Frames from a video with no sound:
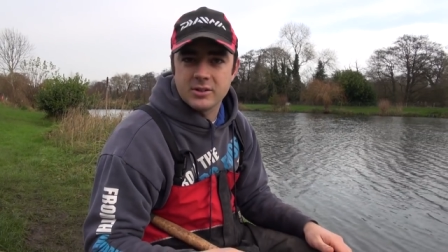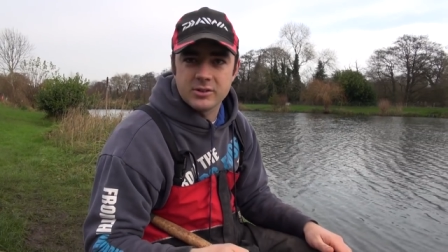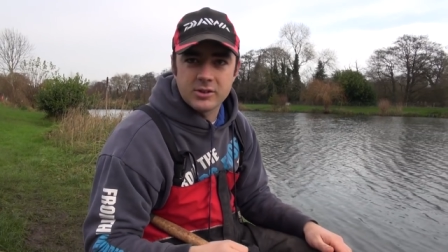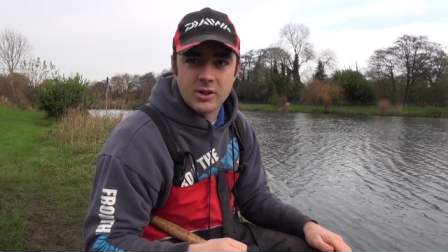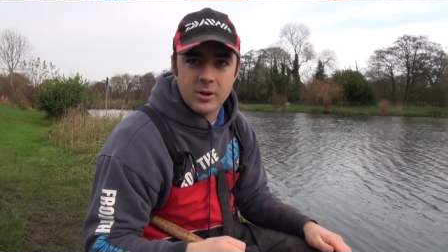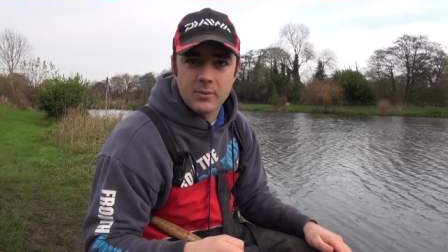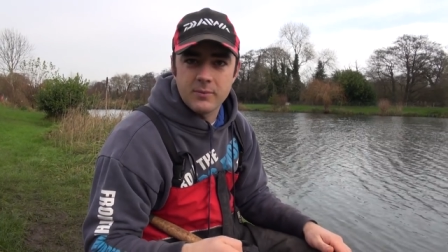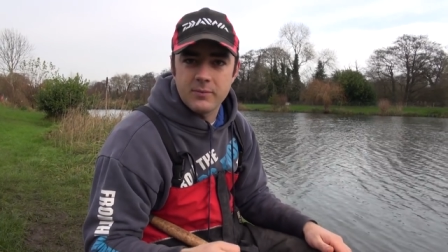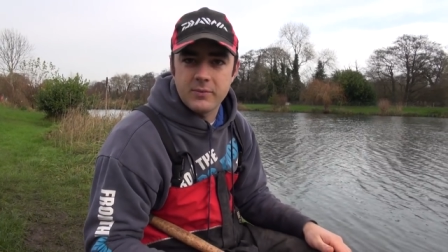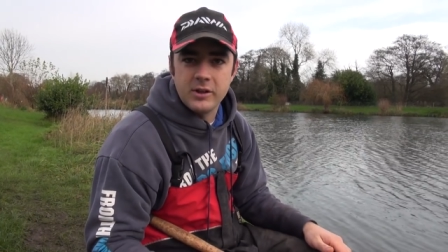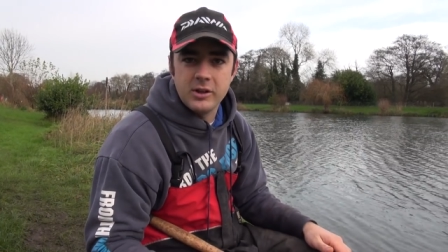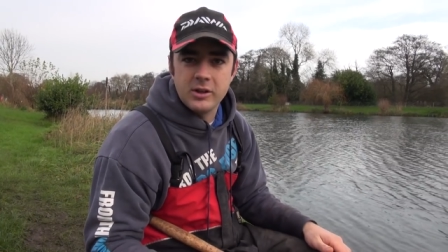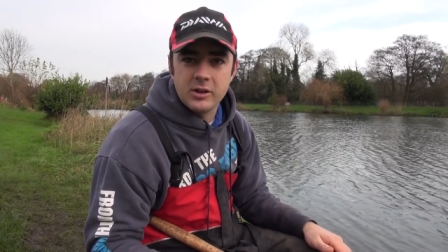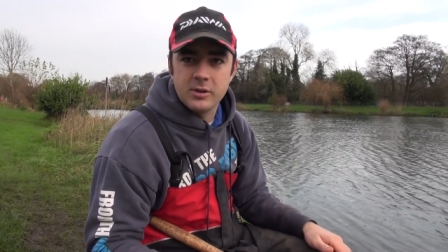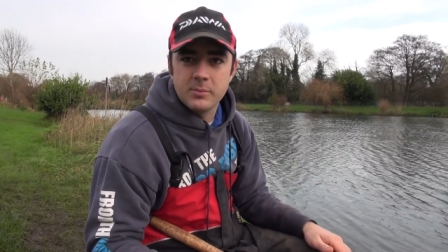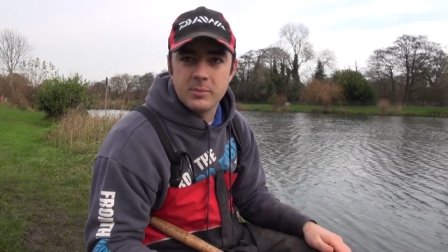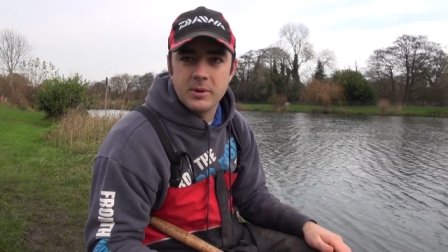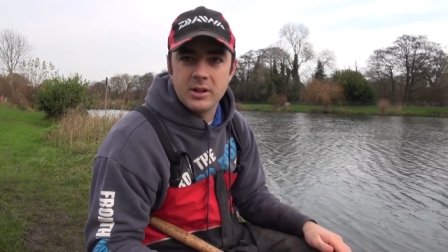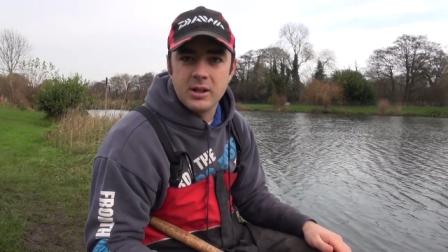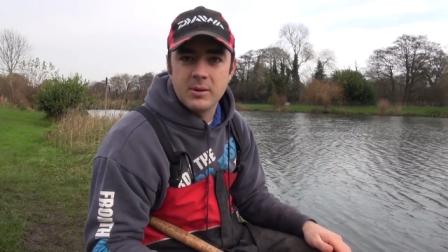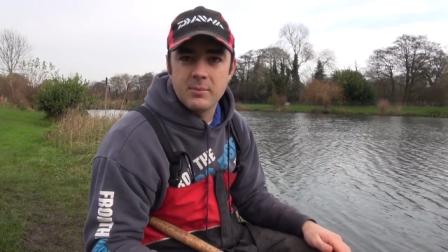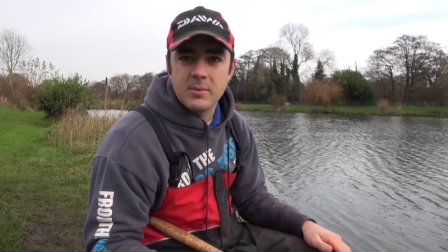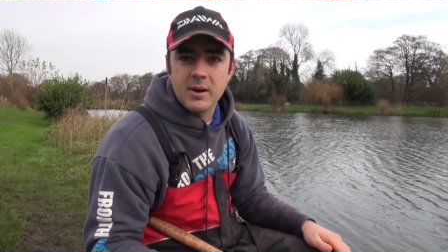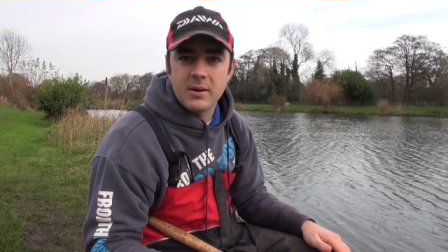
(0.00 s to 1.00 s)
I don't think you can
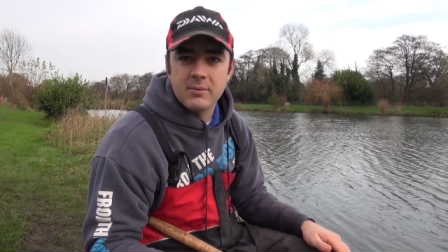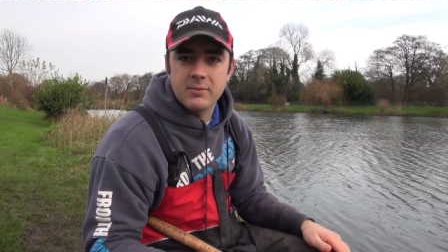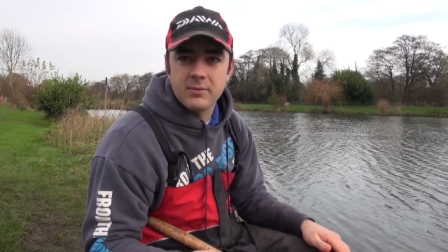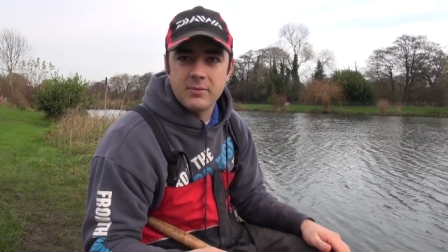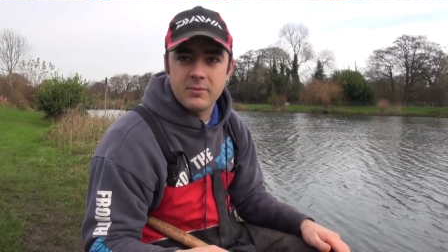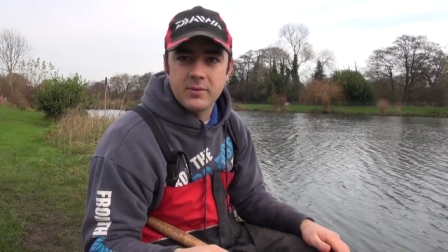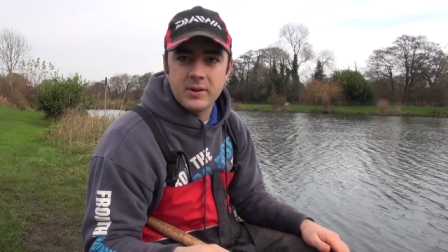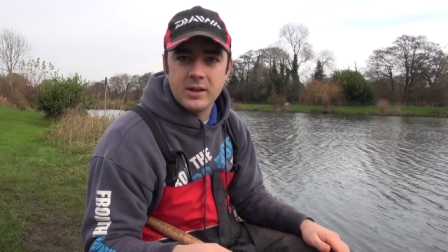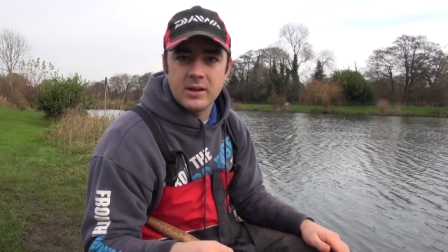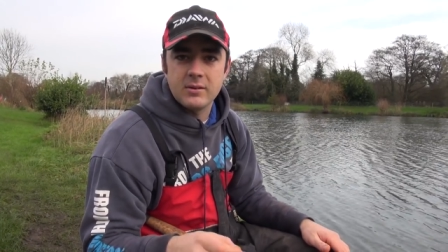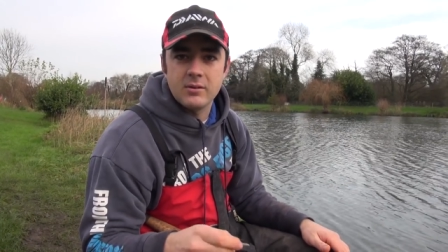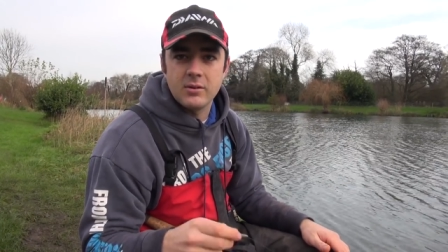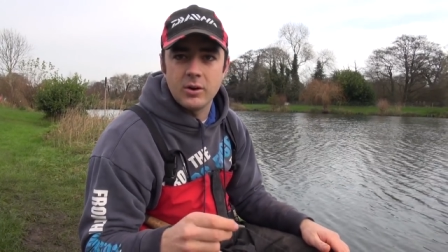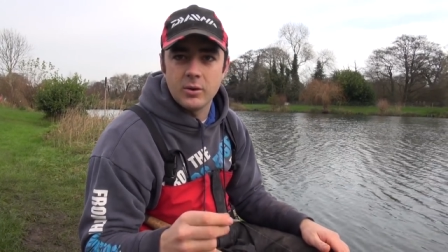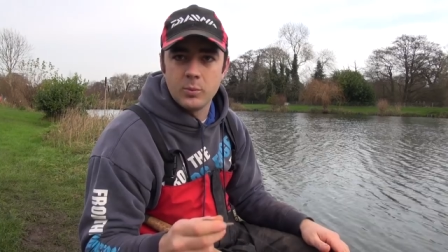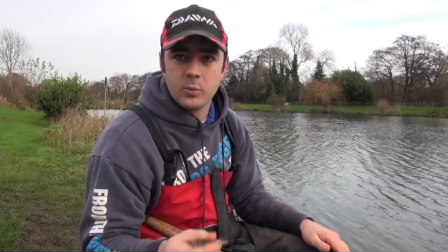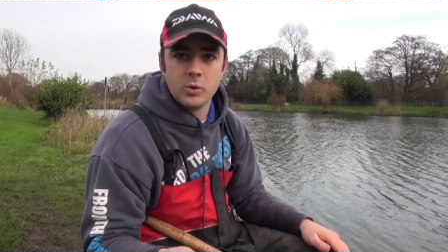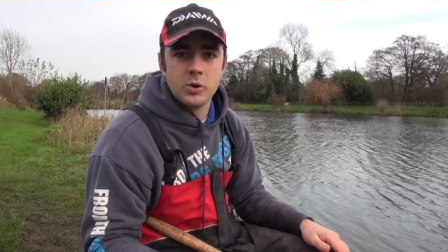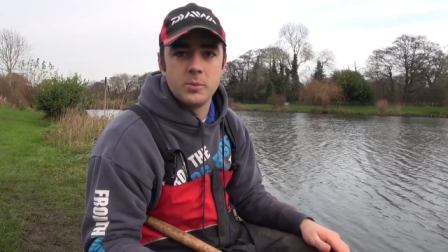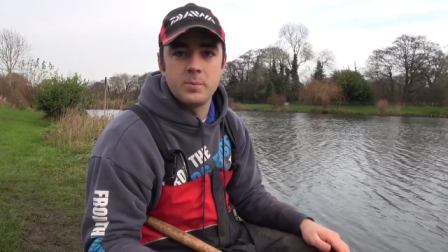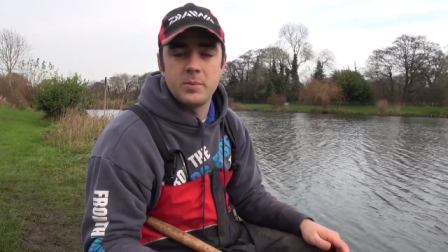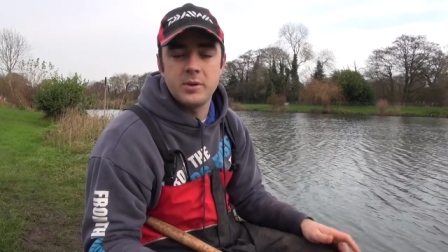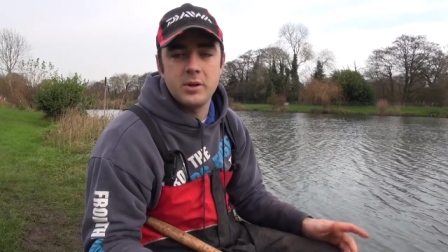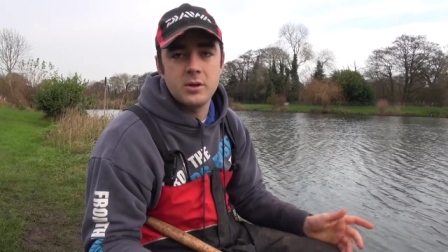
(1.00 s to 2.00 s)
beat the method feeder, and I
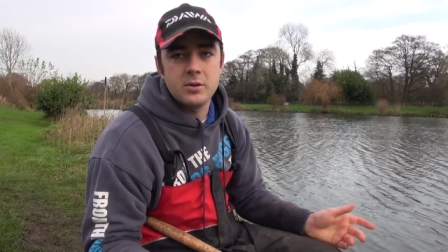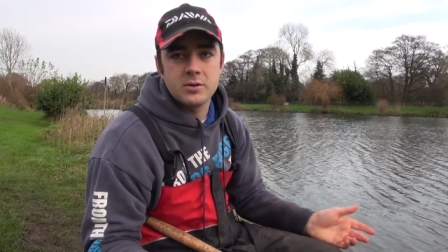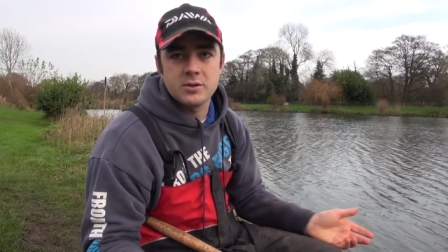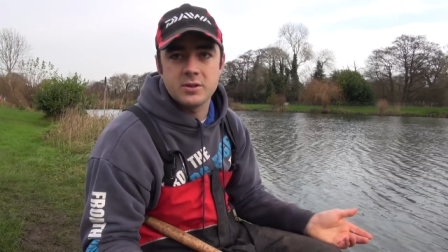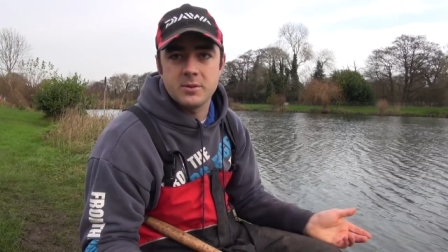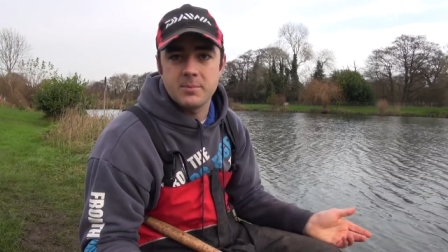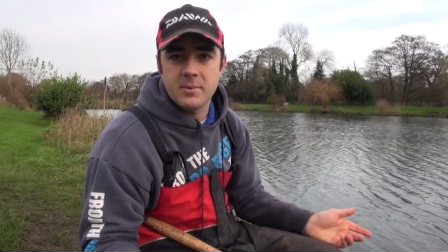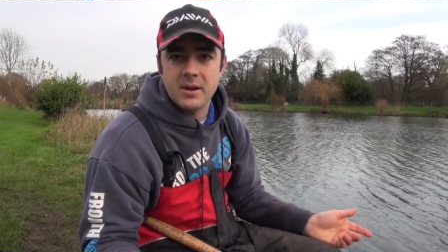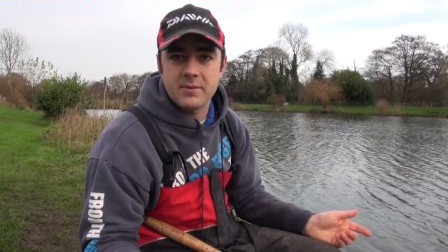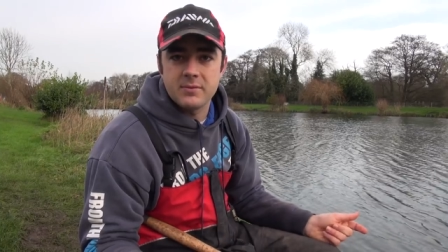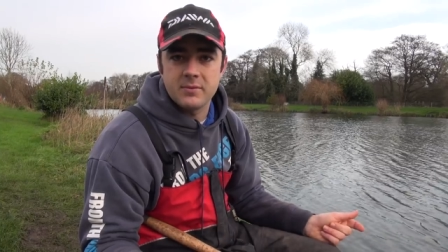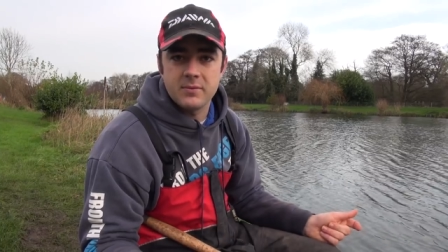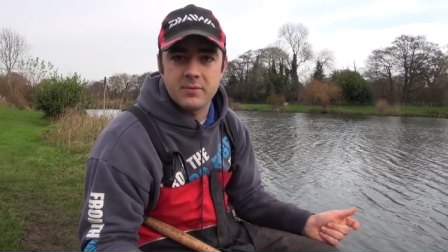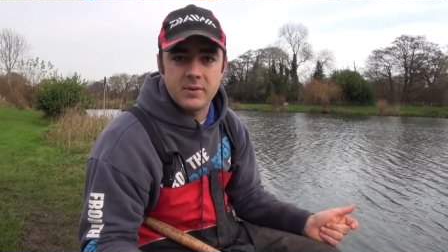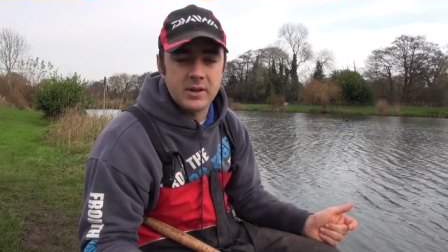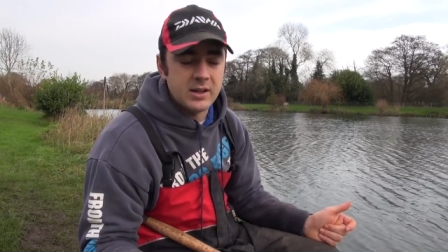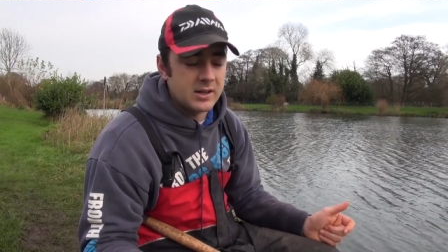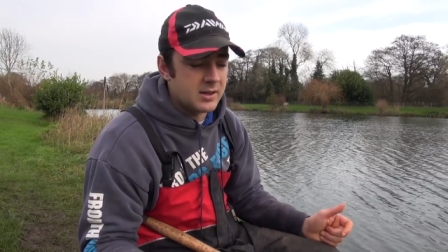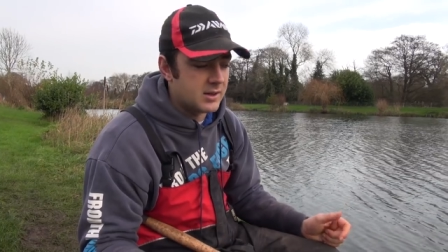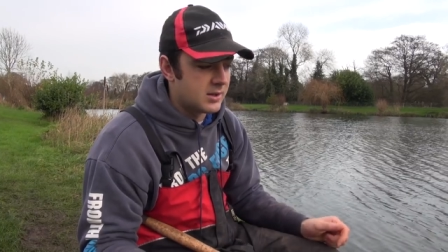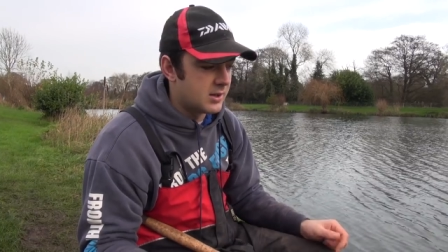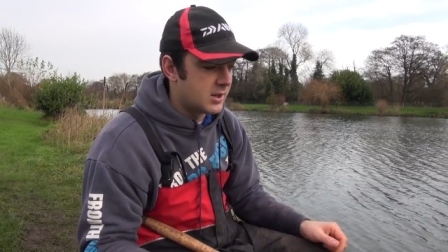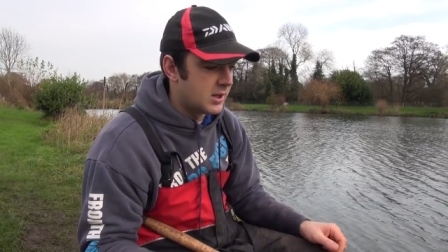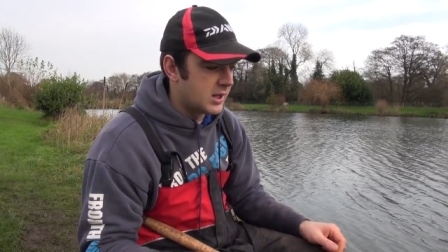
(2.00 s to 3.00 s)
would be using the method
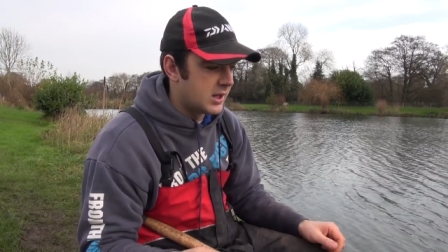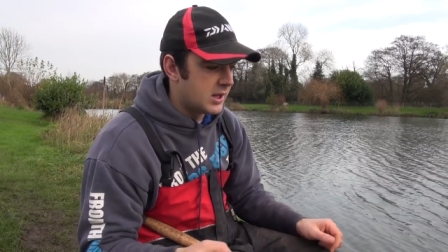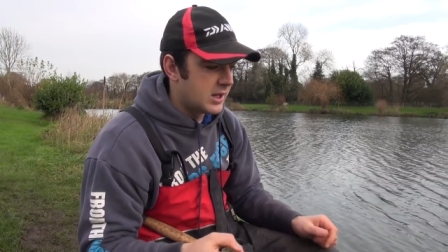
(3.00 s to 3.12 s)
feeder